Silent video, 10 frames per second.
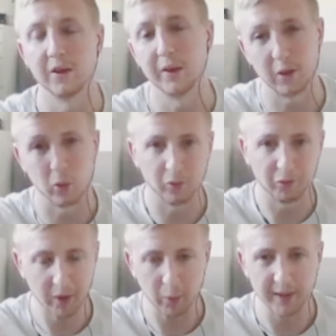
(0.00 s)
so he did
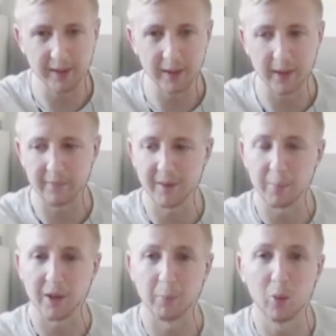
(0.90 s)
three wins in the
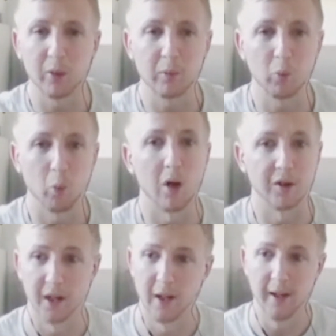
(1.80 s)
evening, but the morning
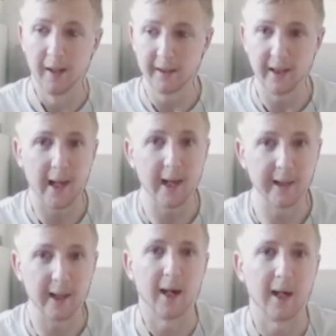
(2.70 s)
was
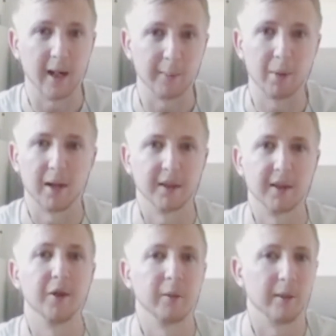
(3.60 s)
today I plan
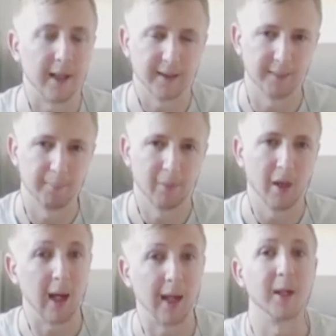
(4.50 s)
to do this.
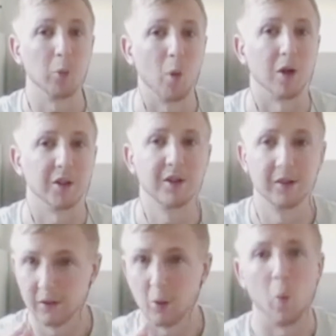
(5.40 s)
And there
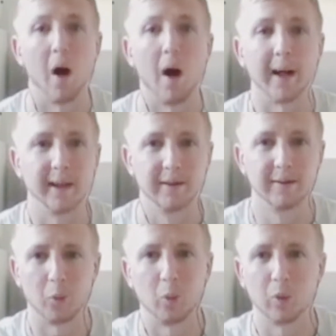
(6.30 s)
was the why,
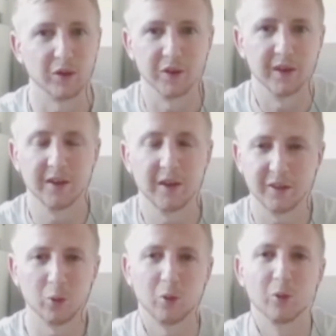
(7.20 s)
because
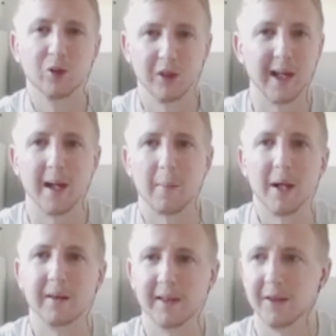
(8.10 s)
it's all good just saying I
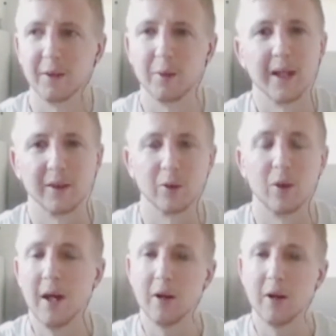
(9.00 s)
plan to do this, or